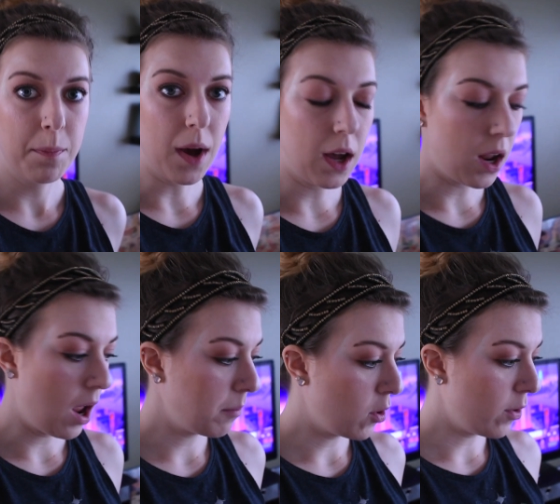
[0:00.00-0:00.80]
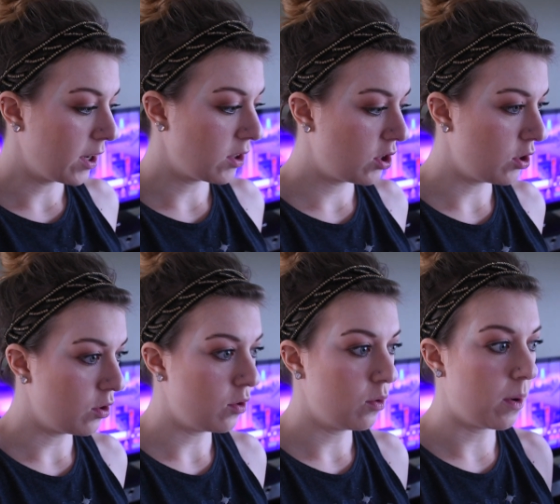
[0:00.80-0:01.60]
but I'm going
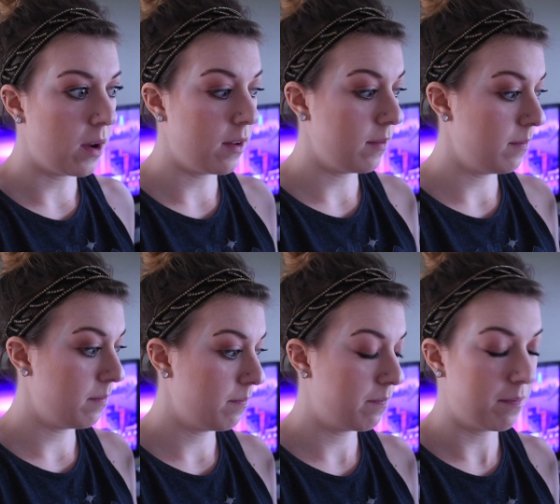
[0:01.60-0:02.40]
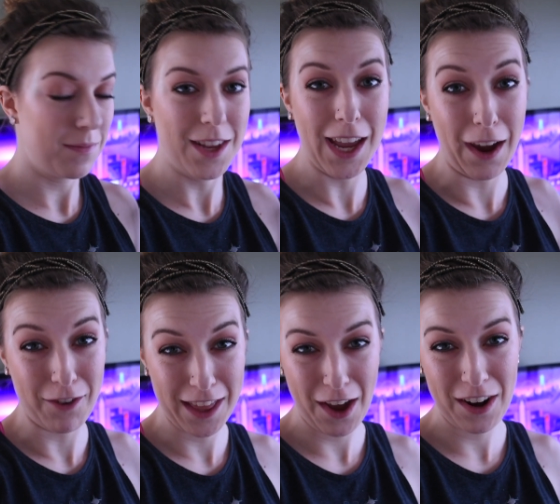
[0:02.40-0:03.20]
to take
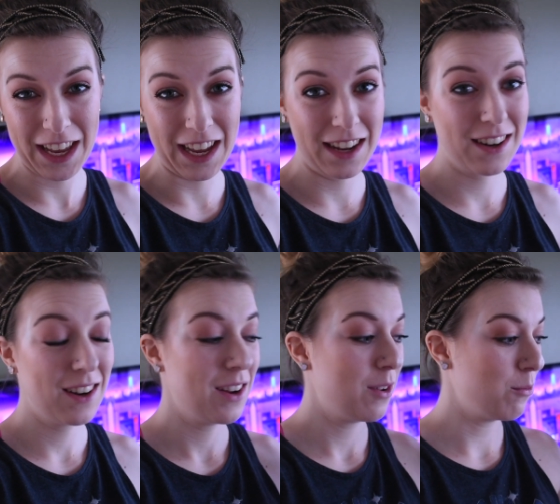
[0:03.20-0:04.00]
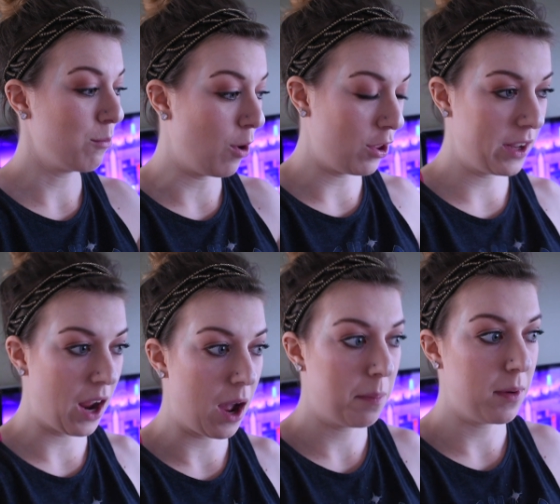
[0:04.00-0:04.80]
everything out again, roll it
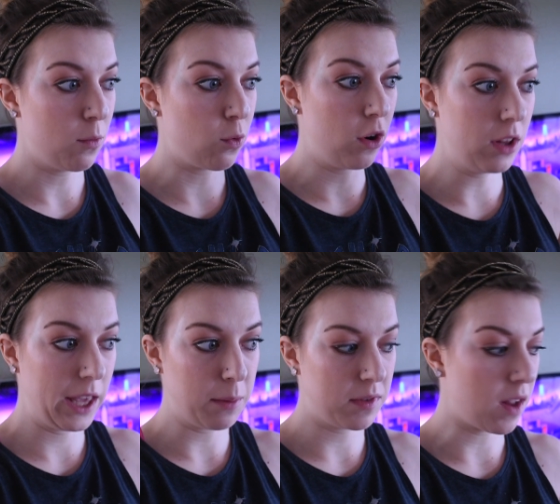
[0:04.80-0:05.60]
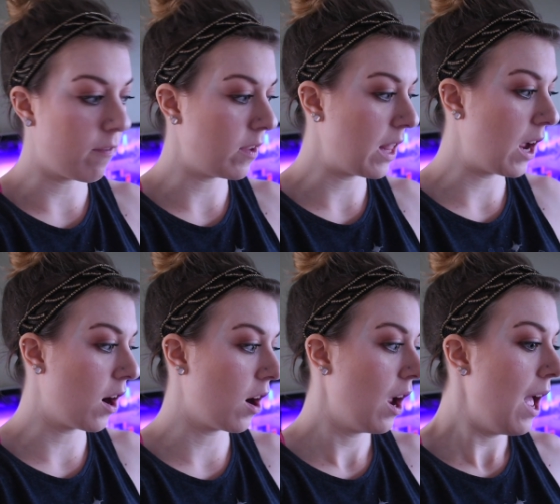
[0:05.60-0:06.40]
up, roll Liam stuff in
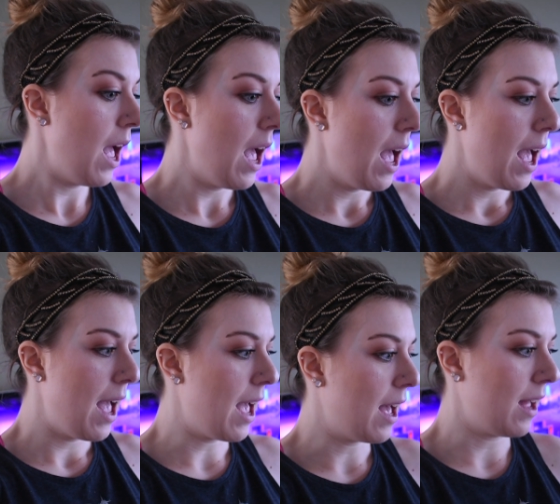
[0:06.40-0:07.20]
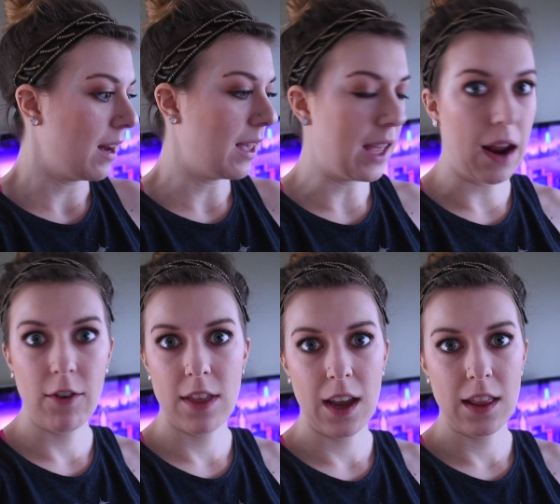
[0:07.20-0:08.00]
there, and get
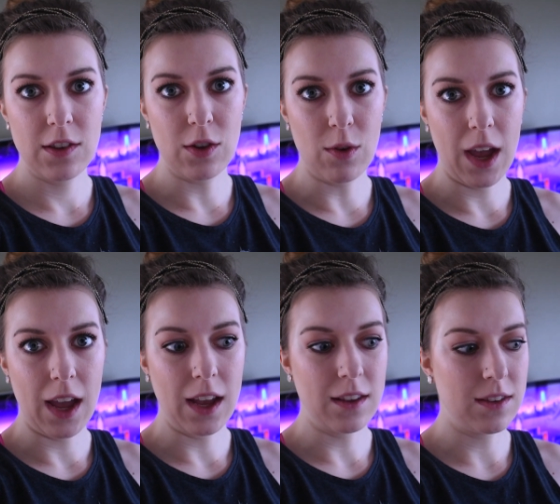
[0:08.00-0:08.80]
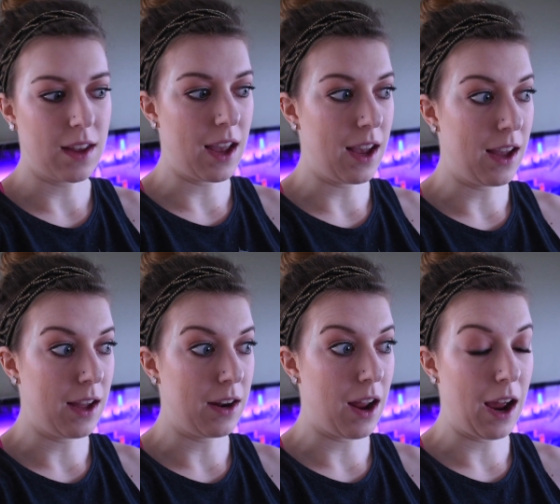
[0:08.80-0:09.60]
everything in the suitcase
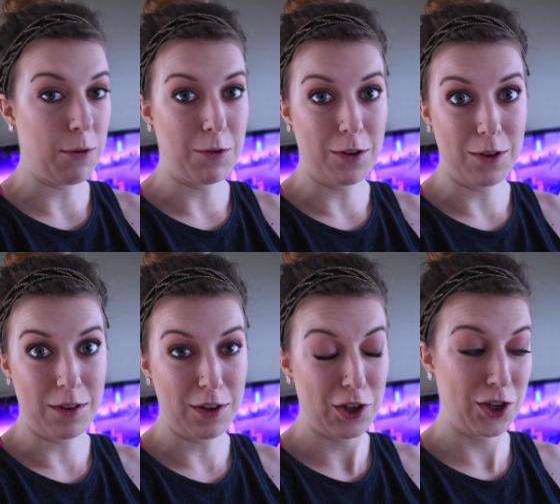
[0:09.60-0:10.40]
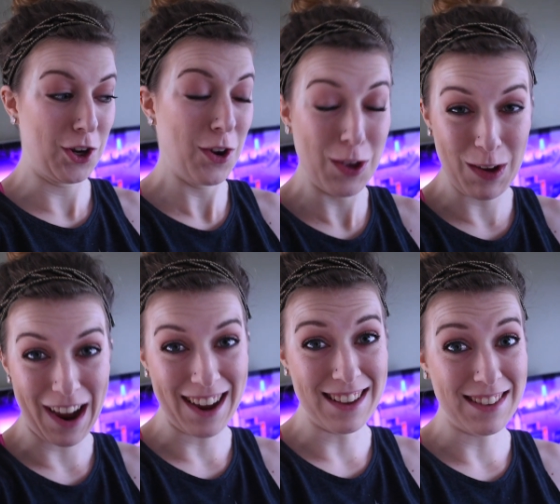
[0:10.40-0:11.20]
and I will show you
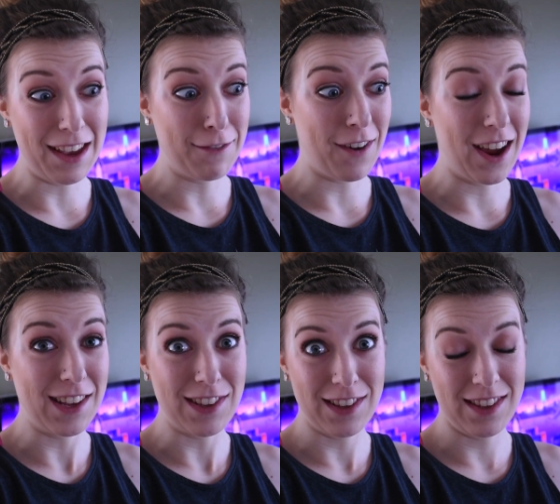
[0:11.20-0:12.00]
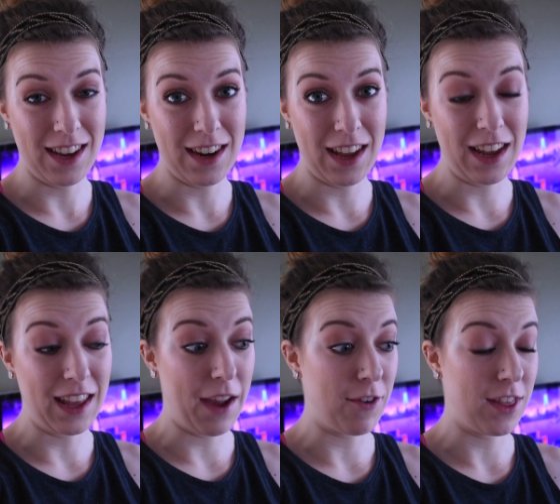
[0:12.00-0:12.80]
guys if I succeed in
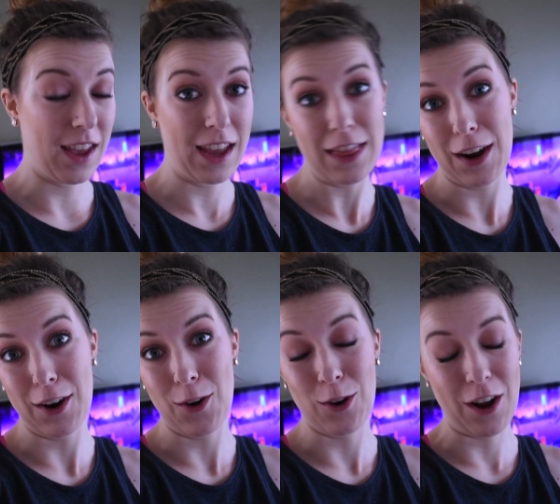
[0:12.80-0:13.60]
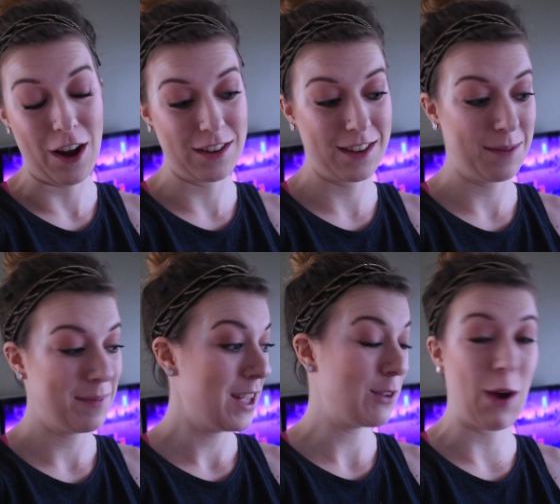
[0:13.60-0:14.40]
getting everything in there or not.
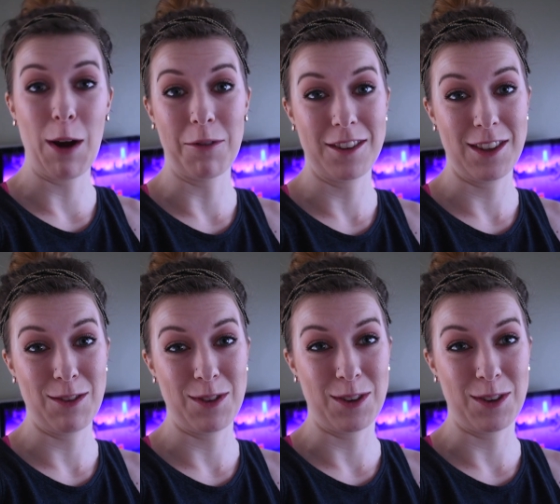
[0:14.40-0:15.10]
So I will see you